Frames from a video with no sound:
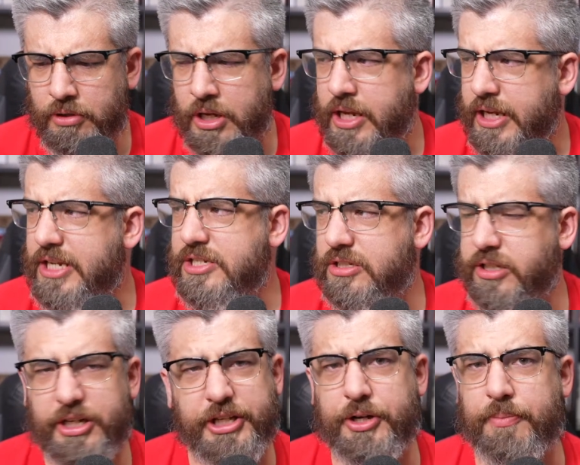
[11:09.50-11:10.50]
he's
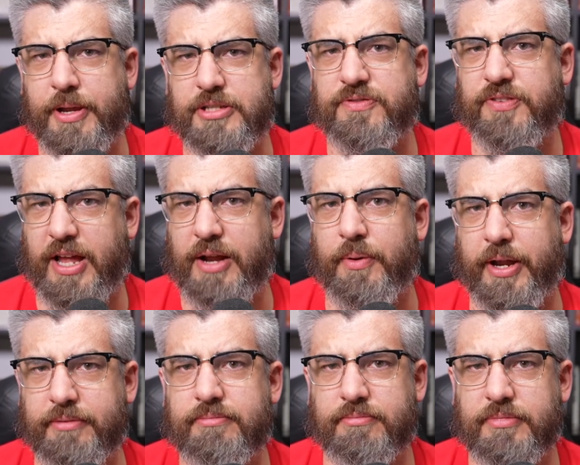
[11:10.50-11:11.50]
clearly your best
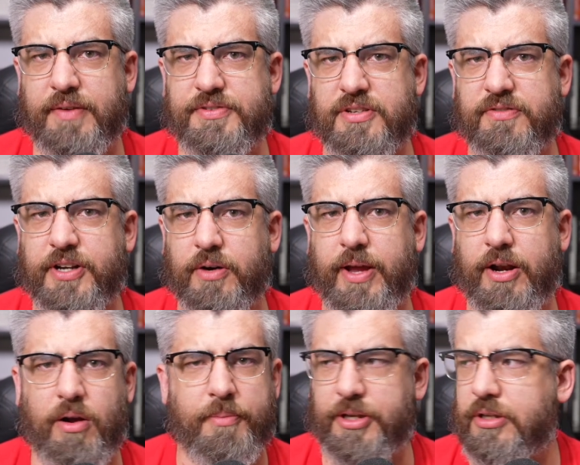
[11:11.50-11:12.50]
flyweight, Deiveson
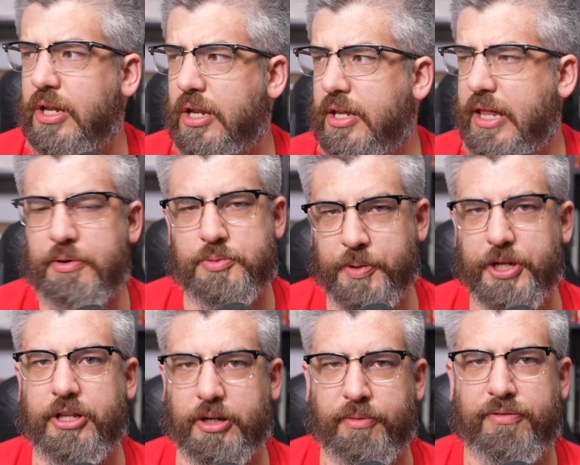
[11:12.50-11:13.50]
Figueiredo. I mean, that was pretty
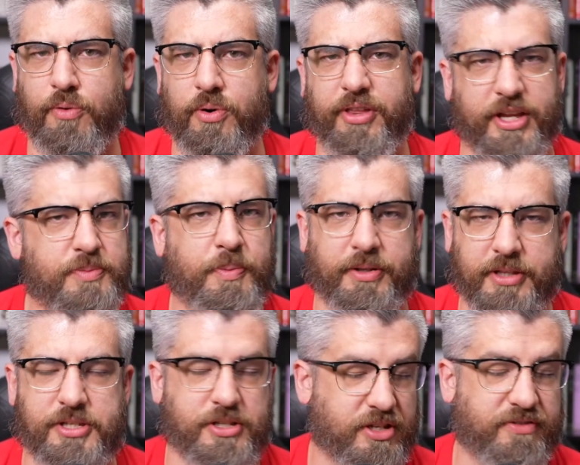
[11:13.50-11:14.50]
clear before this, but
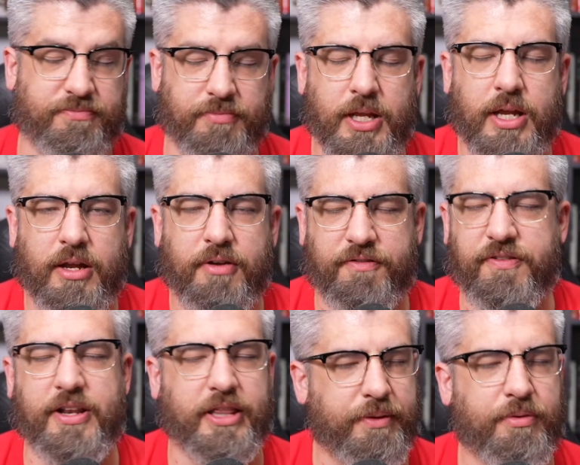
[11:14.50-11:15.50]
this is a
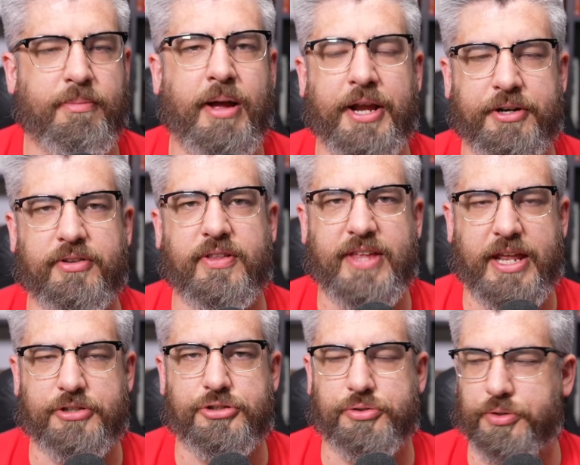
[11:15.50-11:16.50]
friendly reminder that
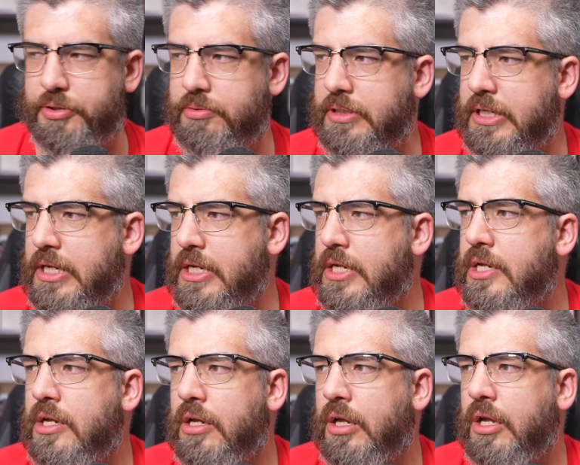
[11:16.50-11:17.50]
is true.
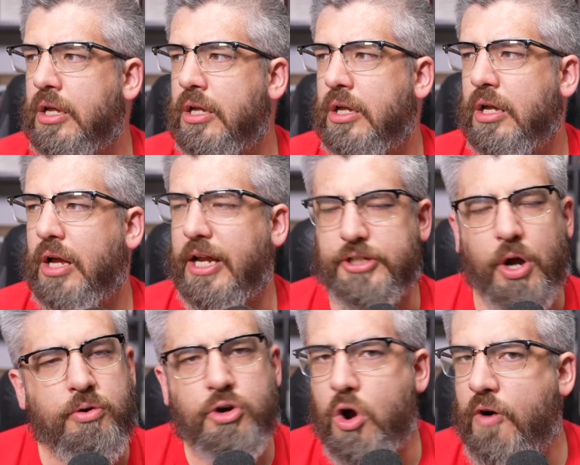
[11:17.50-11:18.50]
I
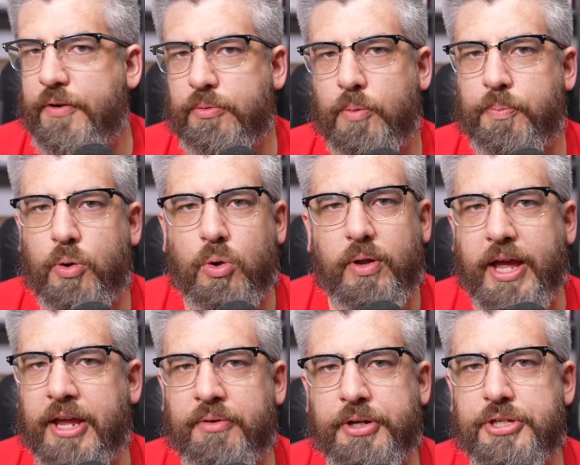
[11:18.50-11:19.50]
don't know if it will pull
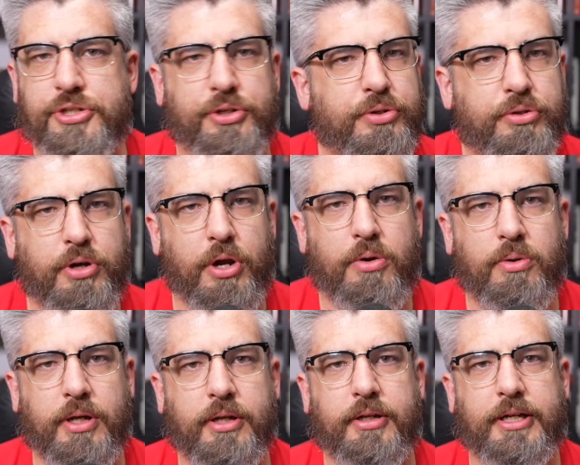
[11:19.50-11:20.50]
Henry Cejudo
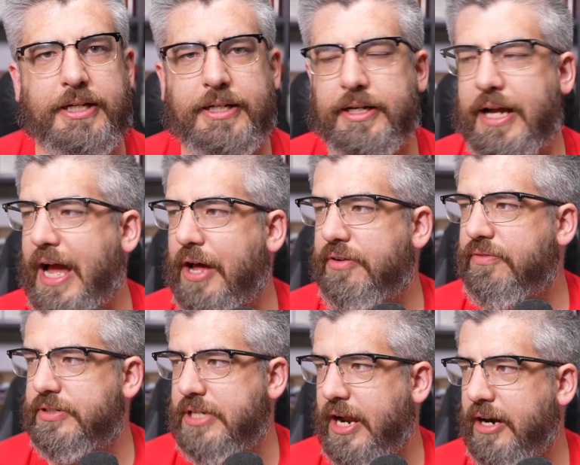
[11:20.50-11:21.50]
out of
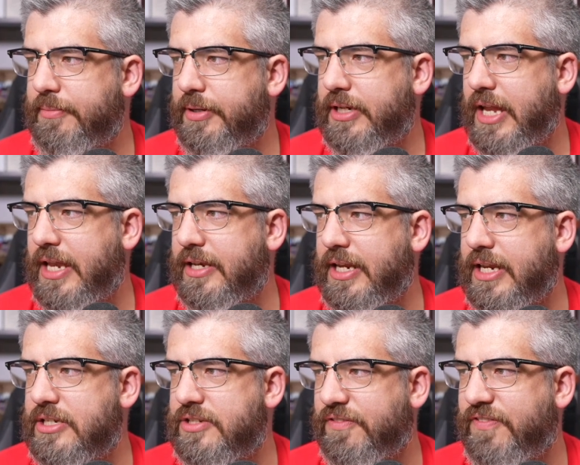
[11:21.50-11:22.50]
retirement and
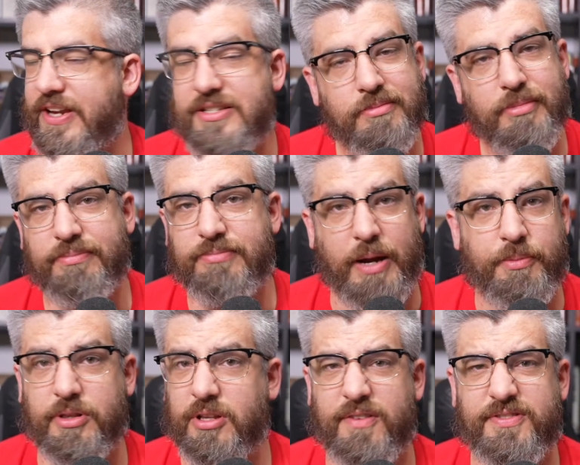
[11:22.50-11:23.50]
in to face him. I
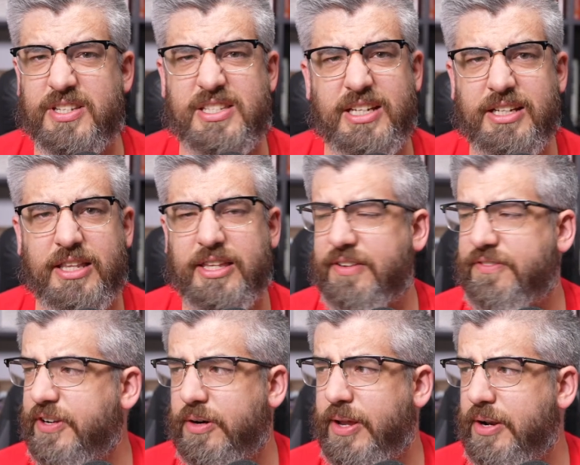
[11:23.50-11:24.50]
would love to see it. I think
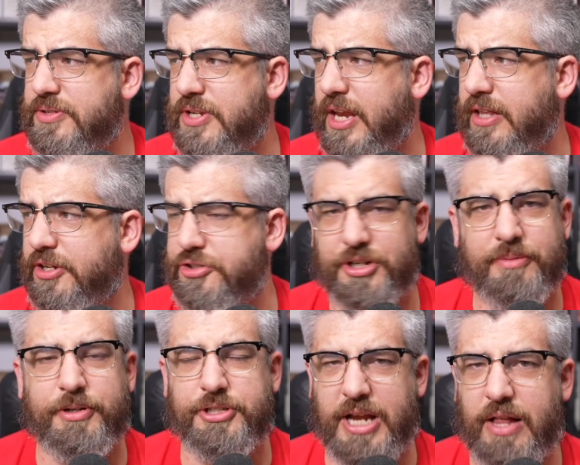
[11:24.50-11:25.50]
Figueiredo is a
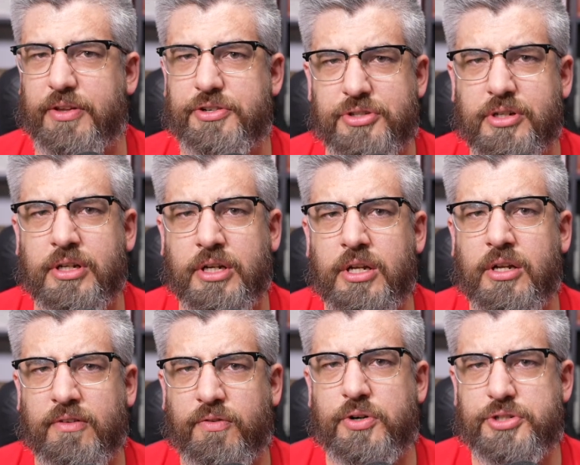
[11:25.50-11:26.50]
legitimate challenge
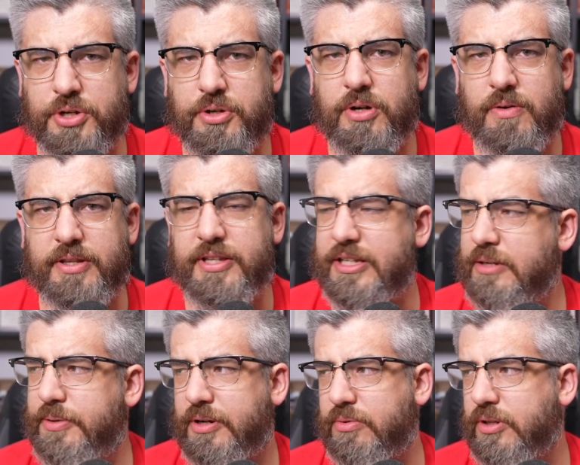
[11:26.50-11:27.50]
for Cejudo. I think that'd
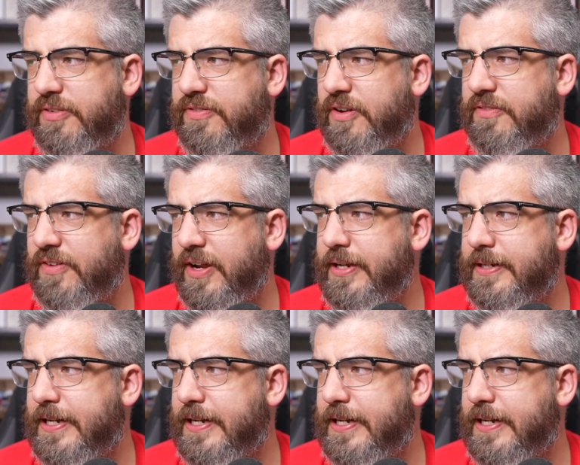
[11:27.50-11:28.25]
be a really fun fight.